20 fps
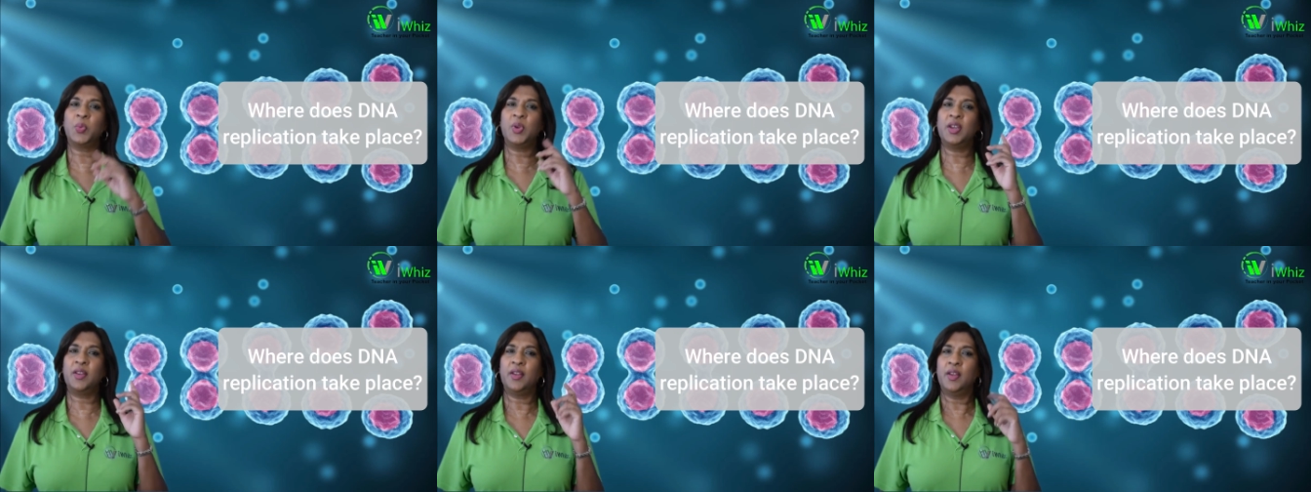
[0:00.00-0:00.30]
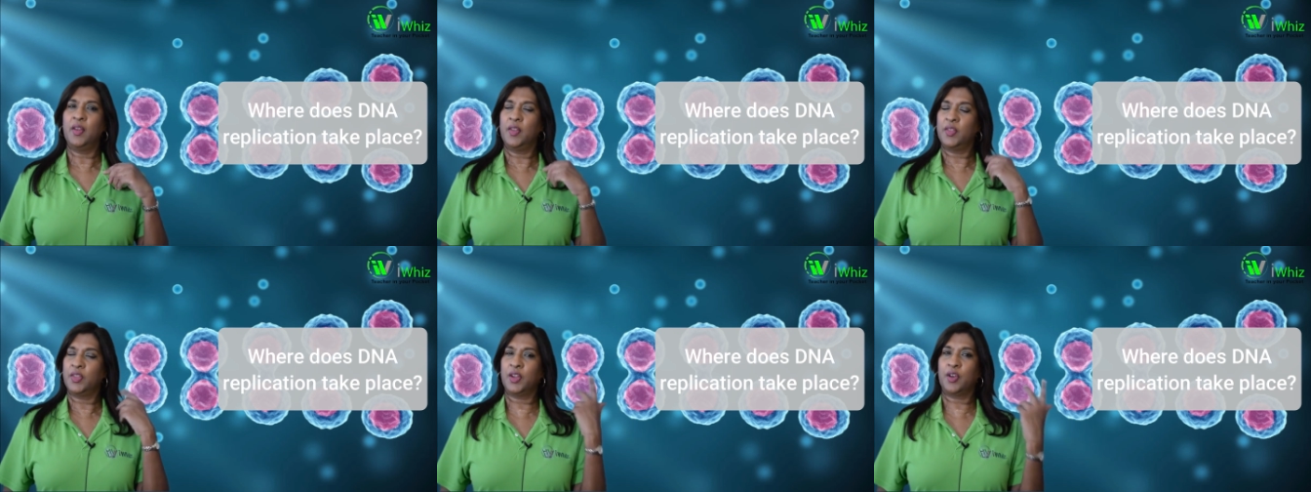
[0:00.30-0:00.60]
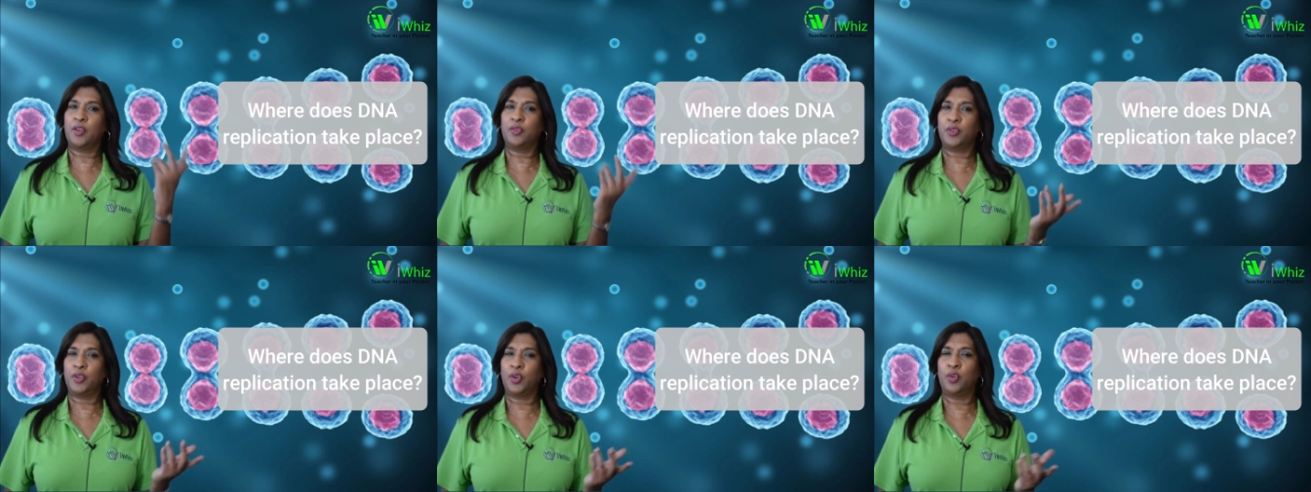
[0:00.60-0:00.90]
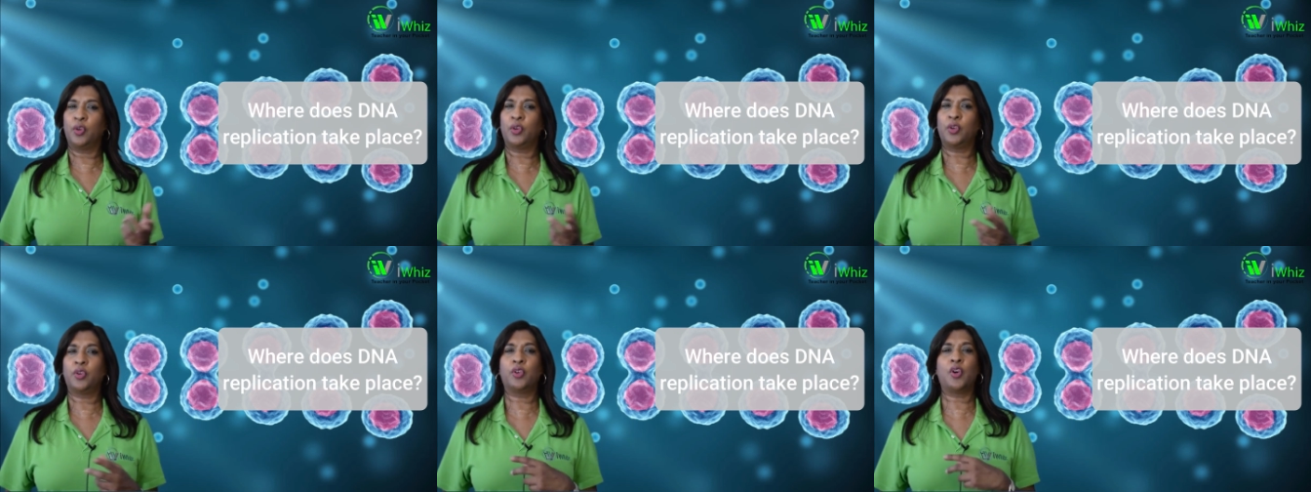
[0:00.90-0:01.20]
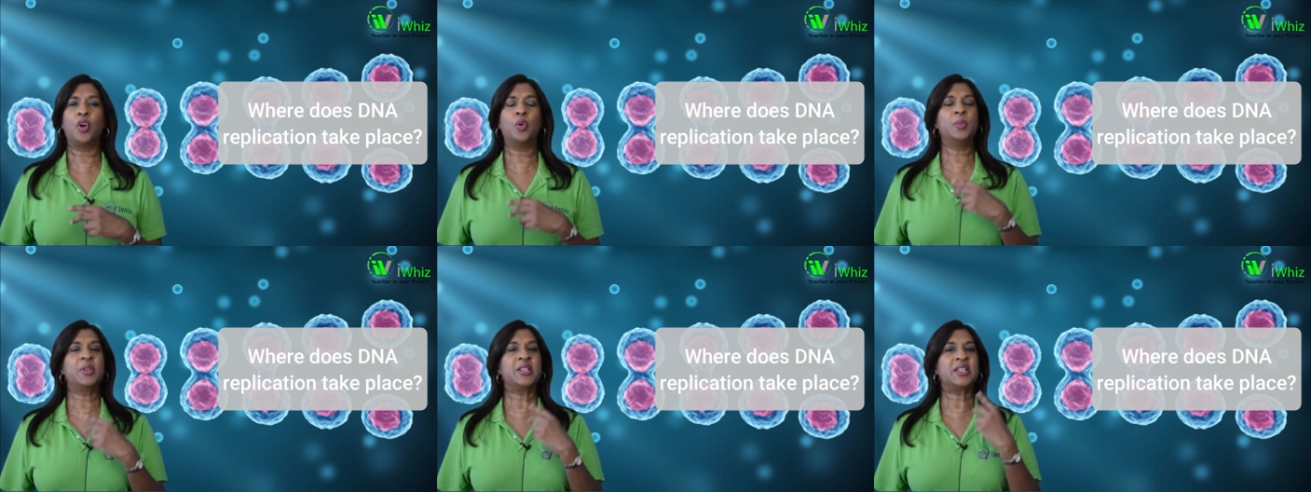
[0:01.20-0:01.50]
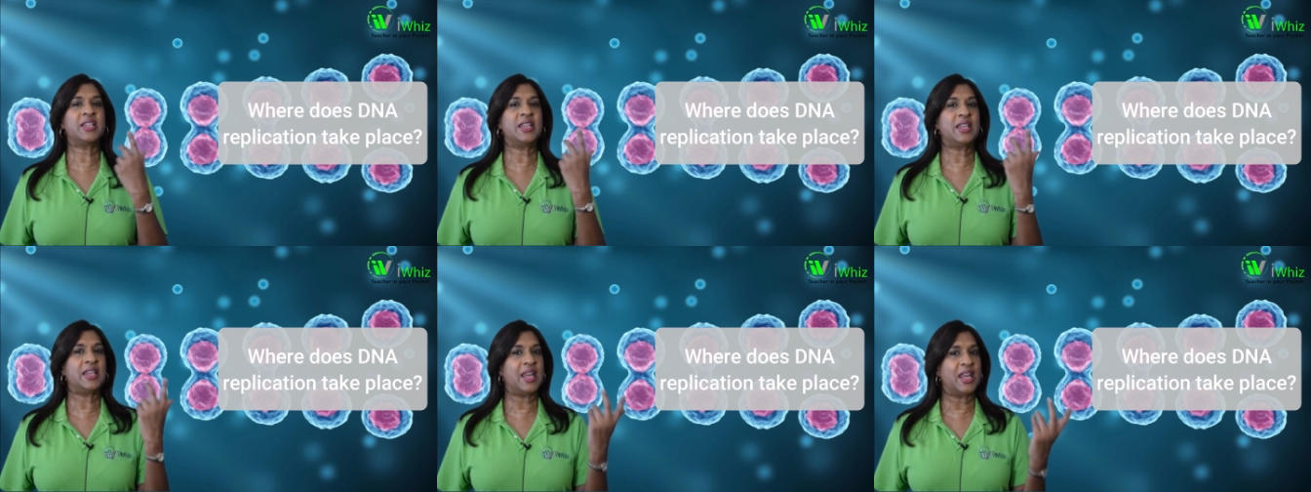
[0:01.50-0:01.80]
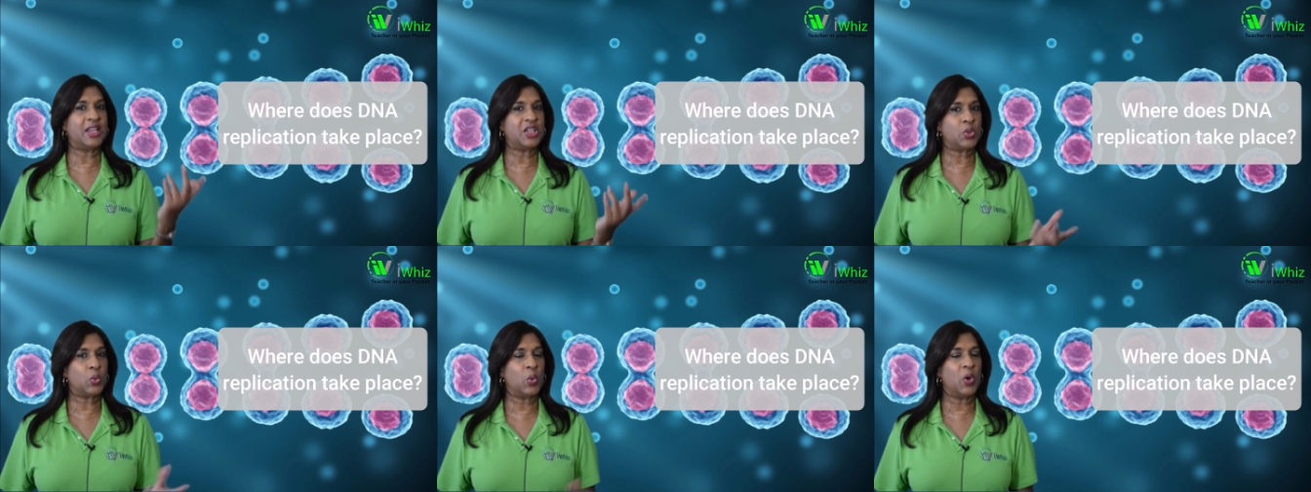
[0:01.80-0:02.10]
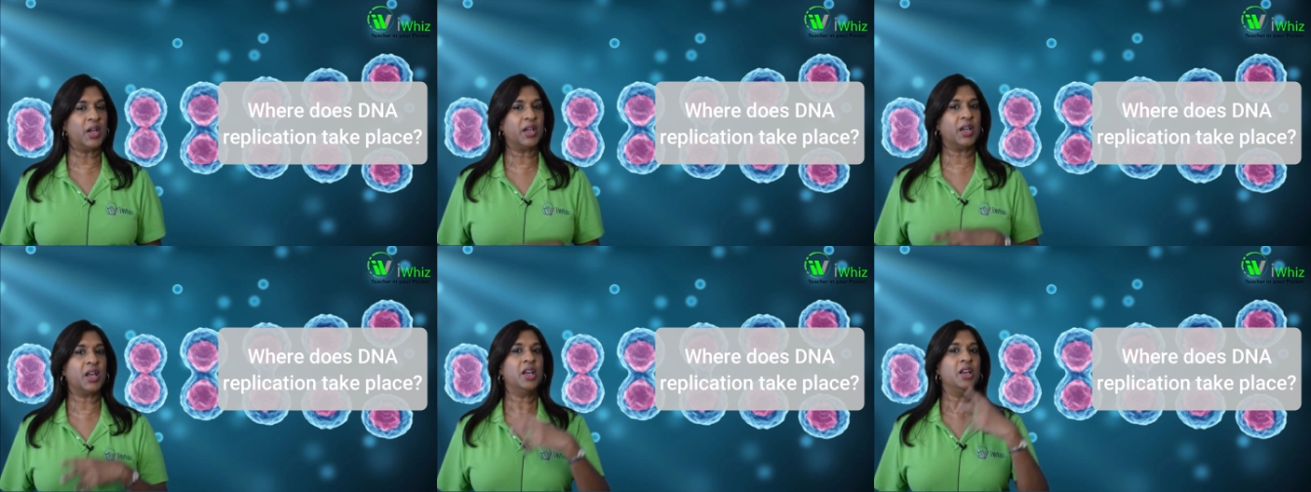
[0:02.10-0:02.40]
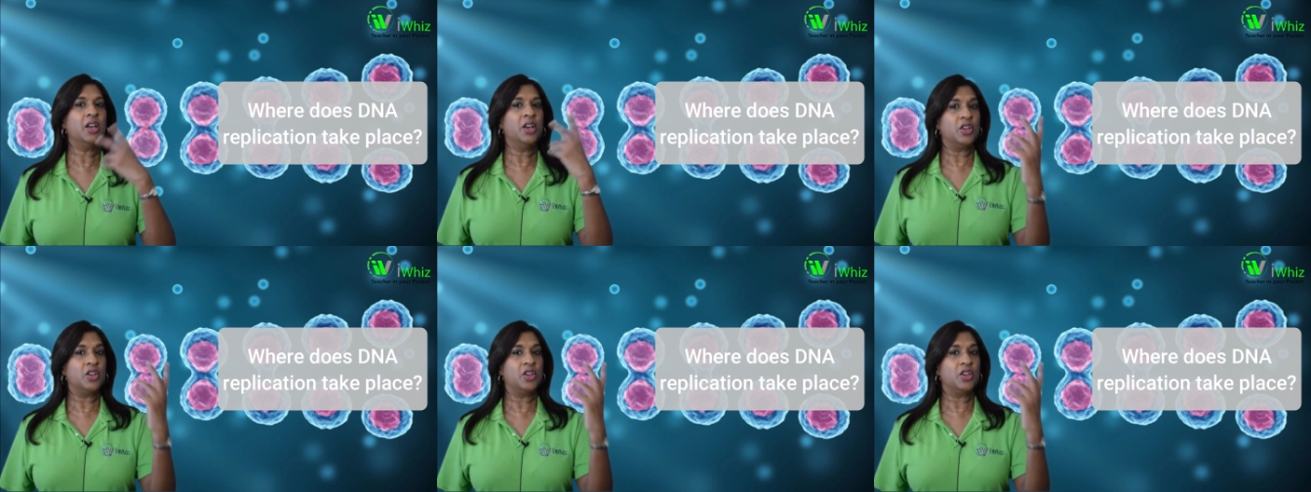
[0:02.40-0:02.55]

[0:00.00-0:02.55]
We think of your chromatin network,